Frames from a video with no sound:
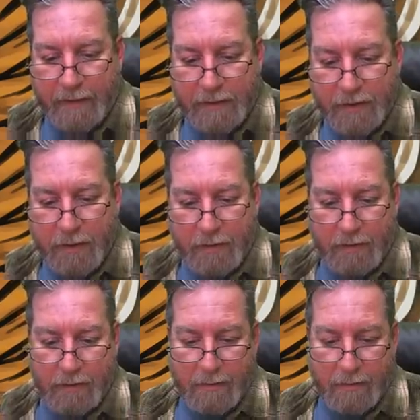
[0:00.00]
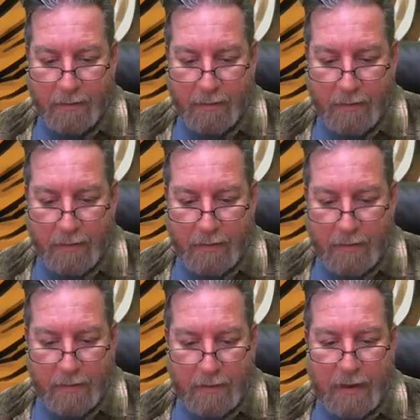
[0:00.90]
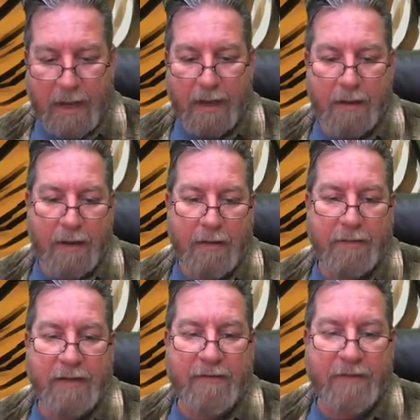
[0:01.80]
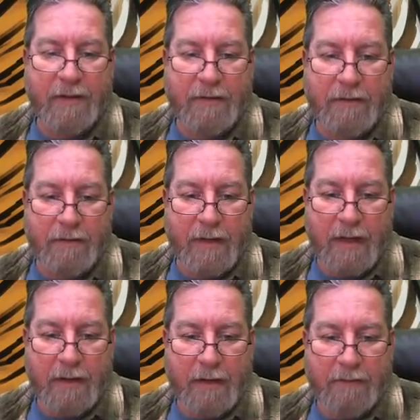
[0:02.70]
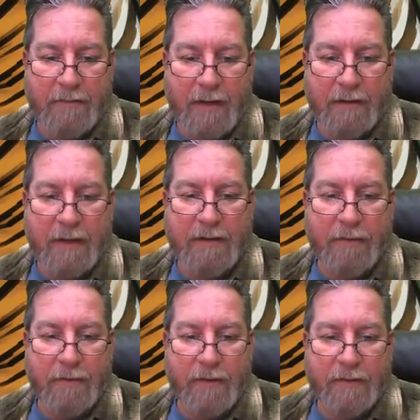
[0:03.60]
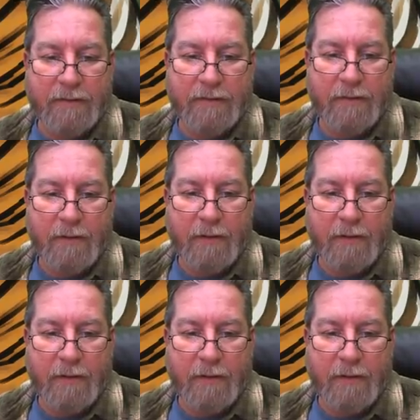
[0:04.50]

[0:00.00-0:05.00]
Sure. Yeah, I would definitely do that. I, I like doing those.